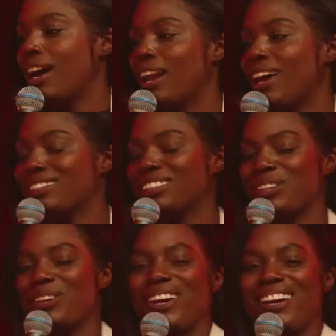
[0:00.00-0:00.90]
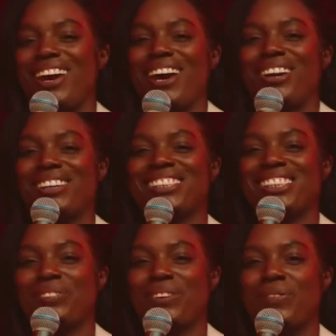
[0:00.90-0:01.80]
I like to do lots of
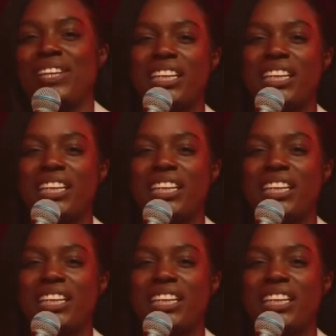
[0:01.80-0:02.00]
different things.